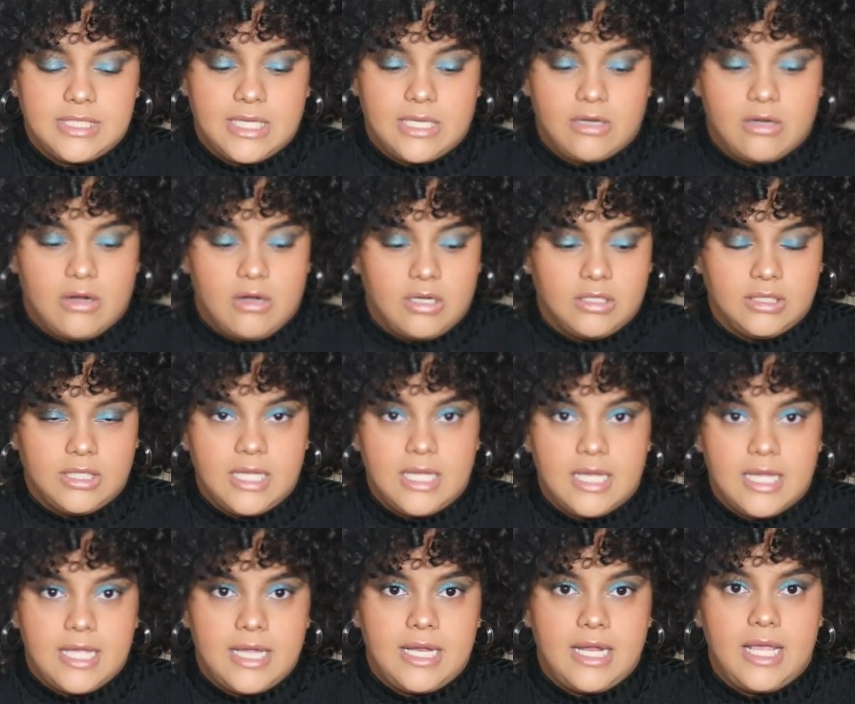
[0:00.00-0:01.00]
that are
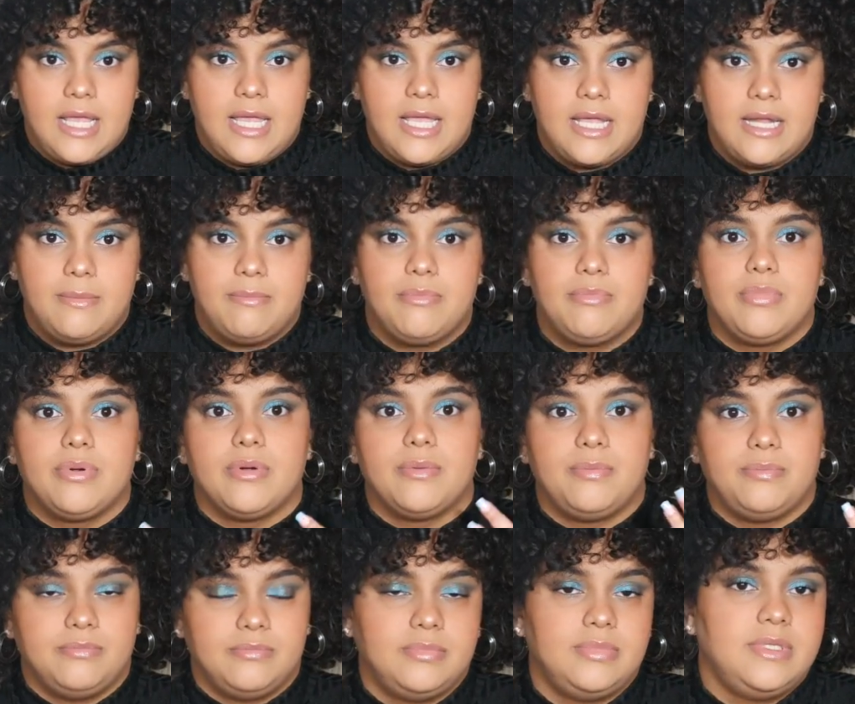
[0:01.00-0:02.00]
online and
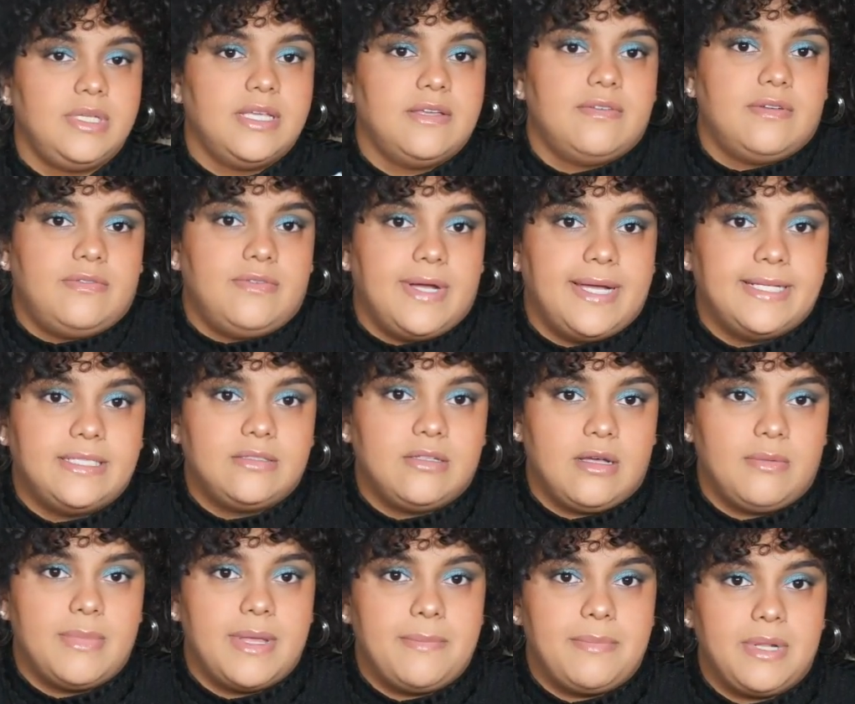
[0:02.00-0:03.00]
give advice on
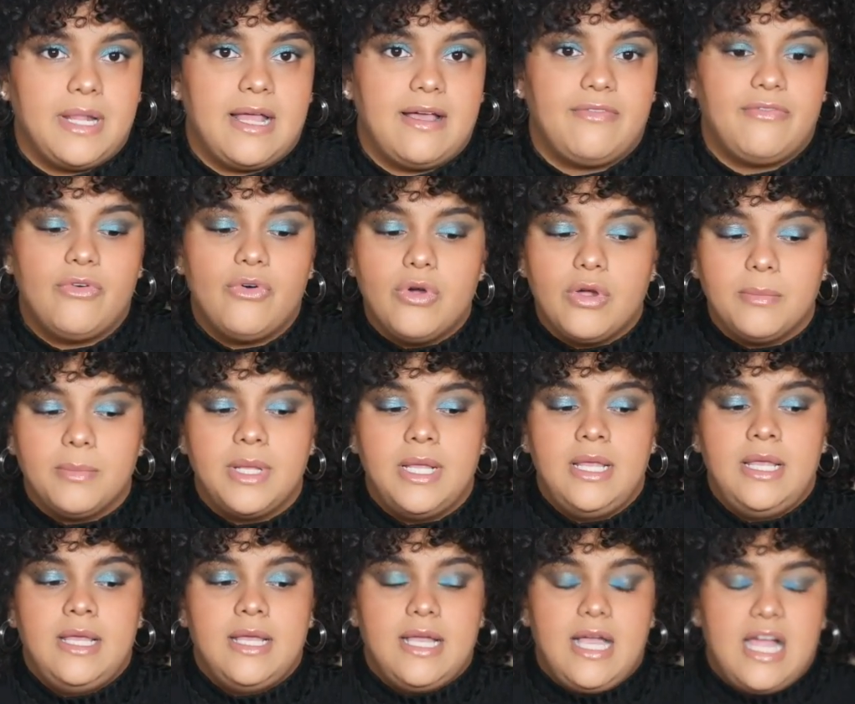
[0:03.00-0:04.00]
my platform,
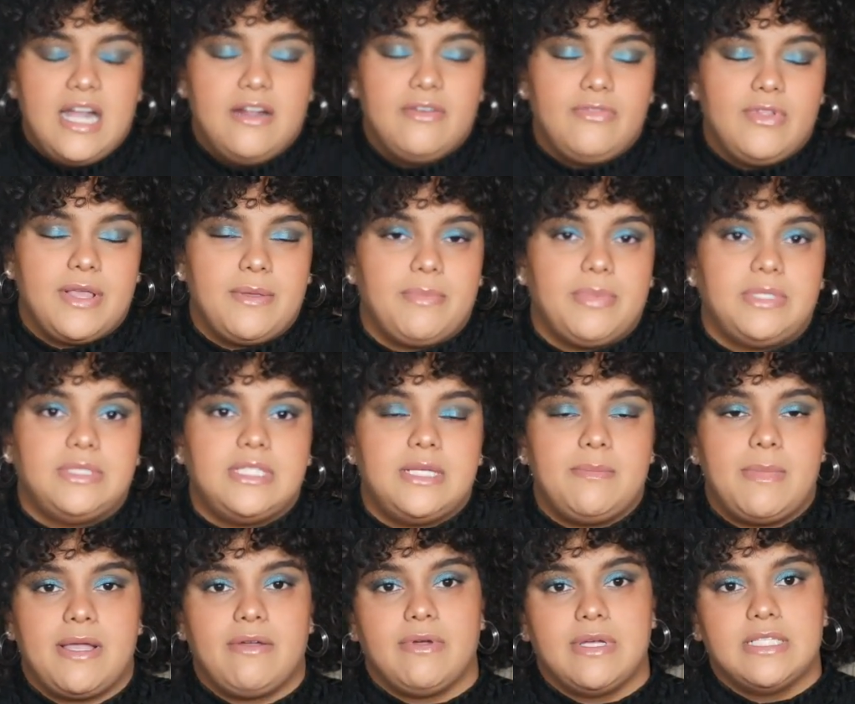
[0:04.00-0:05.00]
kind of like building
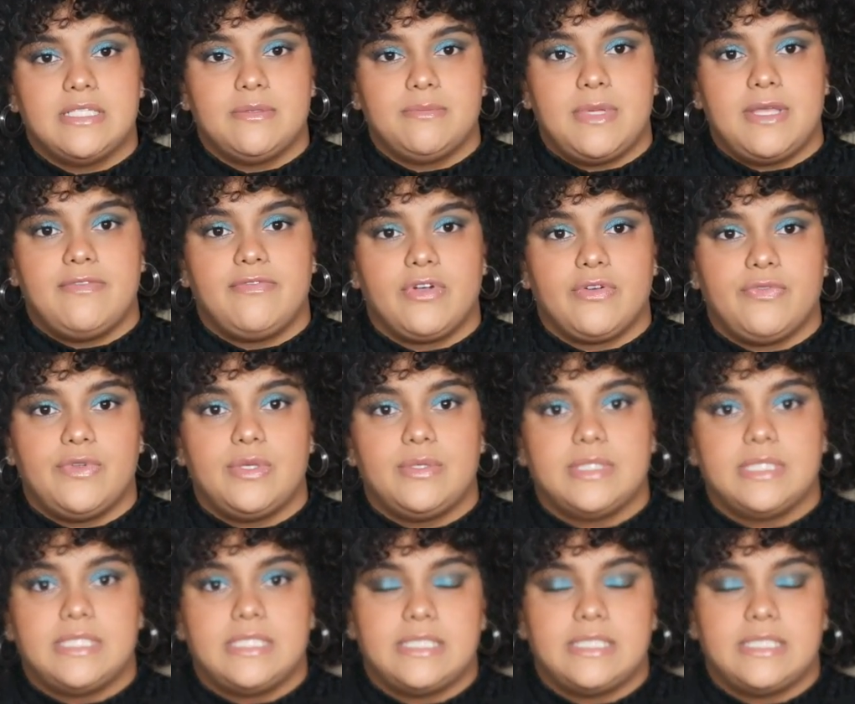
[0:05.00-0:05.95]
my resume for viewers to